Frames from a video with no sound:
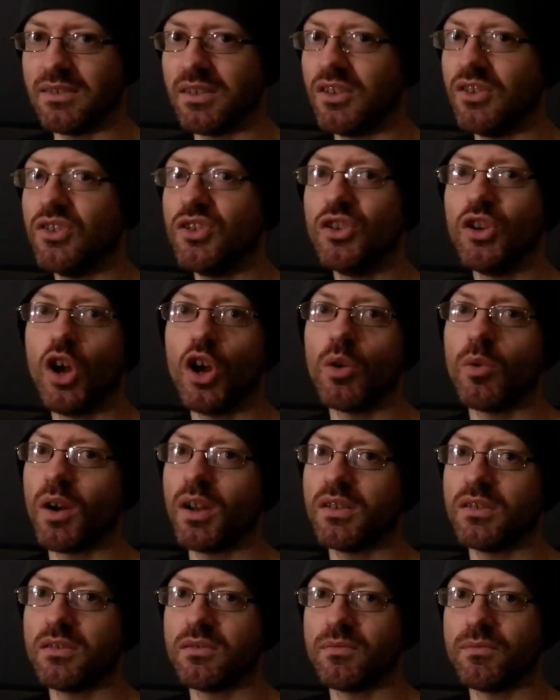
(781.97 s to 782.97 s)
and no
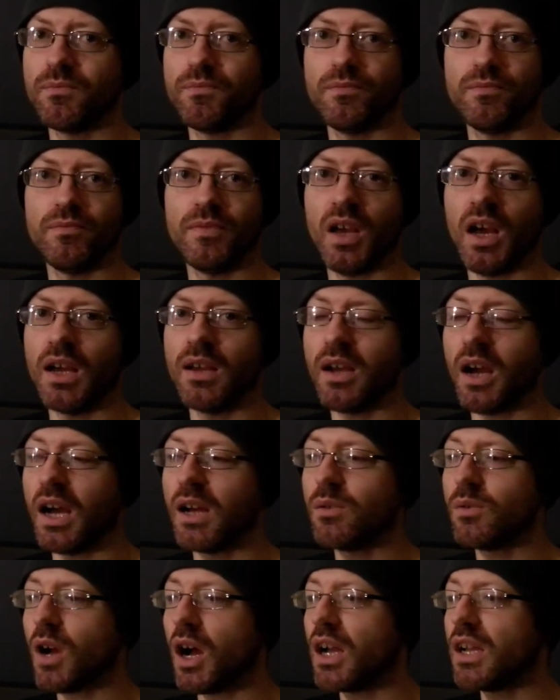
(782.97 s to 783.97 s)
one, I,
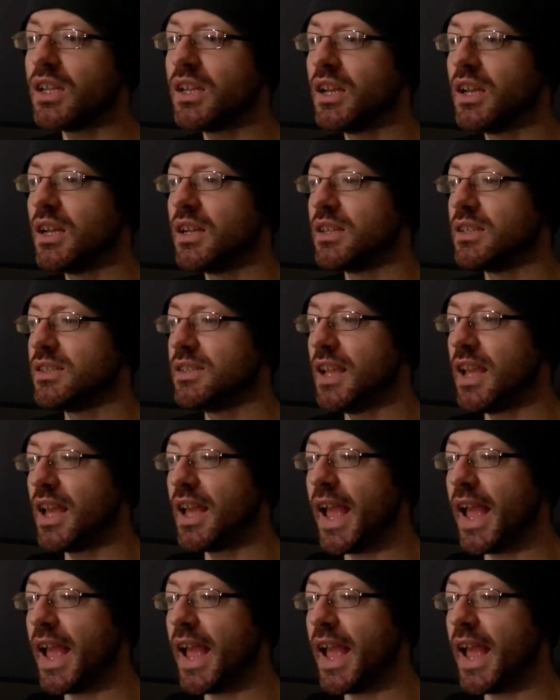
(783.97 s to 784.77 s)
I, I dare